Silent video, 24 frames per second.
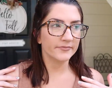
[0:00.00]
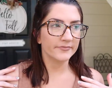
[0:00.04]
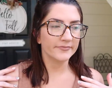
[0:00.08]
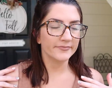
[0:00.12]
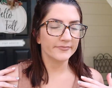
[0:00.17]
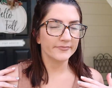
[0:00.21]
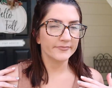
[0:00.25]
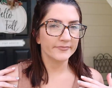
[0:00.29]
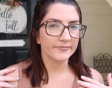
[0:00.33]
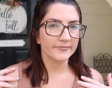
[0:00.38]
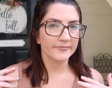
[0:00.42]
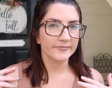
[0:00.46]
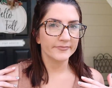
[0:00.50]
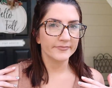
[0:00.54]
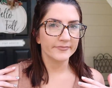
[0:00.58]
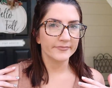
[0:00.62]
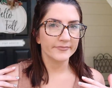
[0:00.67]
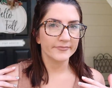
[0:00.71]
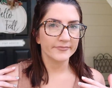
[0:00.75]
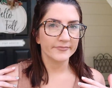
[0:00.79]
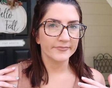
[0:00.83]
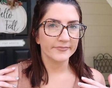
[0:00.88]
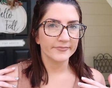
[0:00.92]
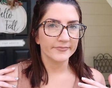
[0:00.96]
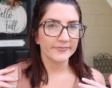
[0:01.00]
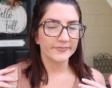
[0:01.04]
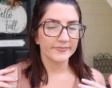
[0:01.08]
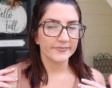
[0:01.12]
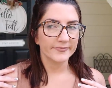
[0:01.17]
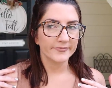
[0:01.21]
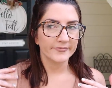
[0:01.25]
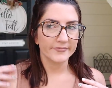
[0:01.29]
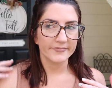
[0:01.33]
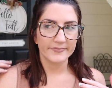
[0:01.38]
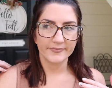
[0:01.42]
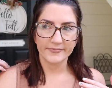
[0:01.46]

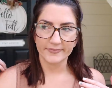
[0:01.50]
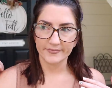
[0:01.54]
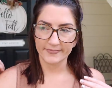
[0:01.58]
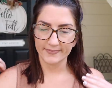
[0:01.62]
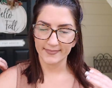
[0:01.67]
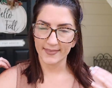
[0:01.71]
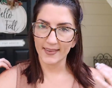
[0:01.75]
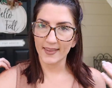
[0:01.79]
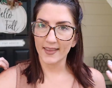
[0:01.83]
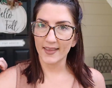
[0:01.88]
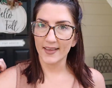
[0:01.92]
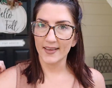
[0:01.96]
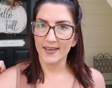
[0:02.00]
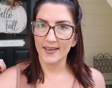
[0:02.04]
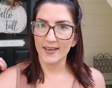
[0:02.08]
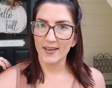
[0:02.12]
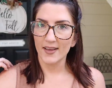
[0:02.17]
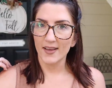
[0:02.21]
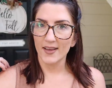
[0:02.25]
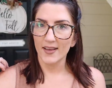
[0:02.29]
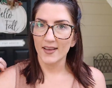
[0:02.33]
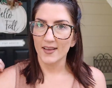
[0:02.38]
(silence)